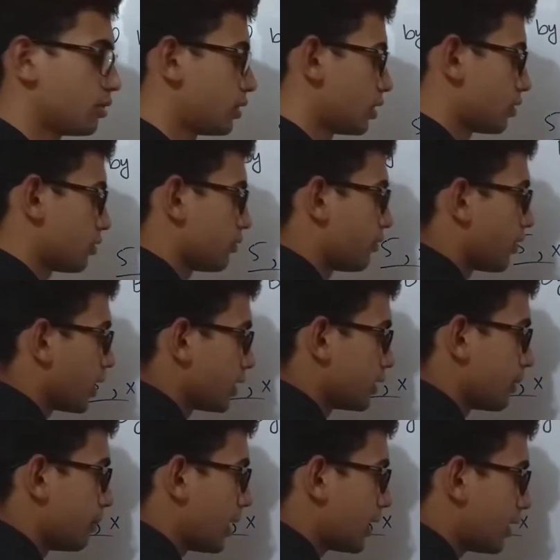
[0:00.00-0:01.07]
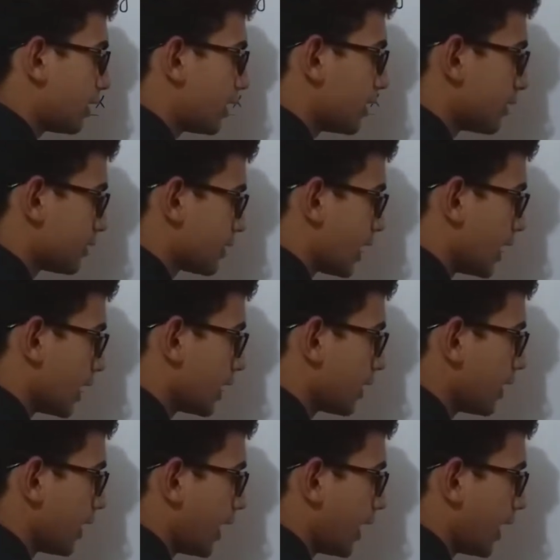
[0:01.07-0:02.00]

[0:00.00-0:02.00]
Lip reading: just for the better understanding,